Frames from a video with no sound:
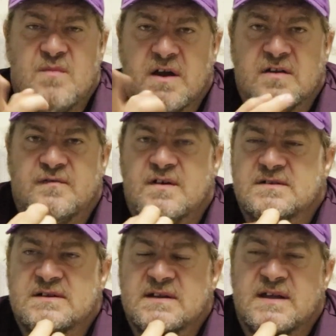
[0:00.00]

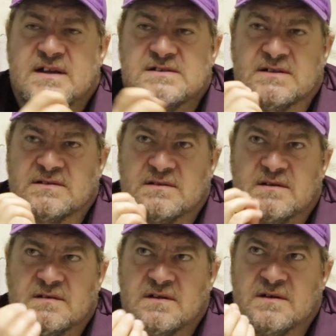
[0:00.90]
microphone didn't catch it,
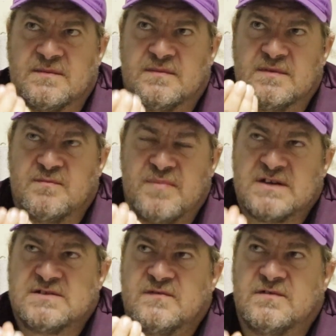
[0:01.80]
the
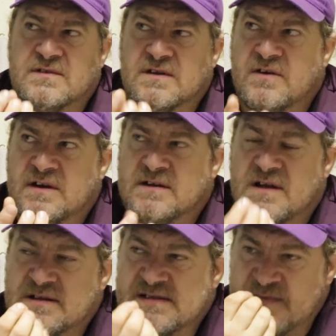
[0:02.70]
passion fruit, the
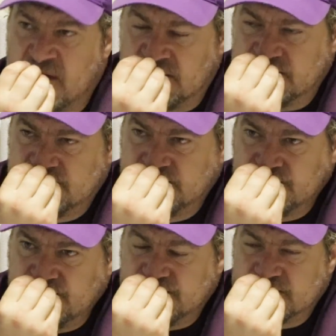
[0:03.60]
granadella smell,
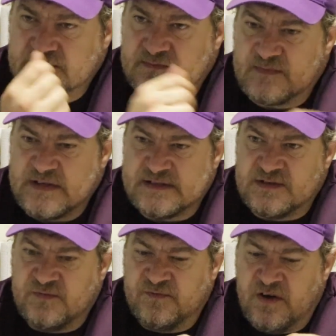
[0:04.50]
is
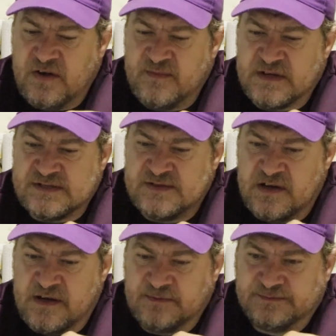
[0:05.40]
still very much
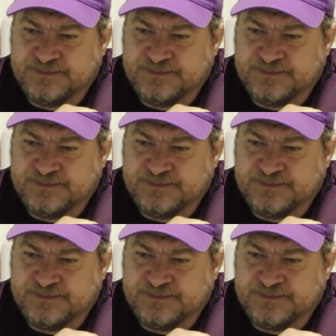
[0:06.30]
there.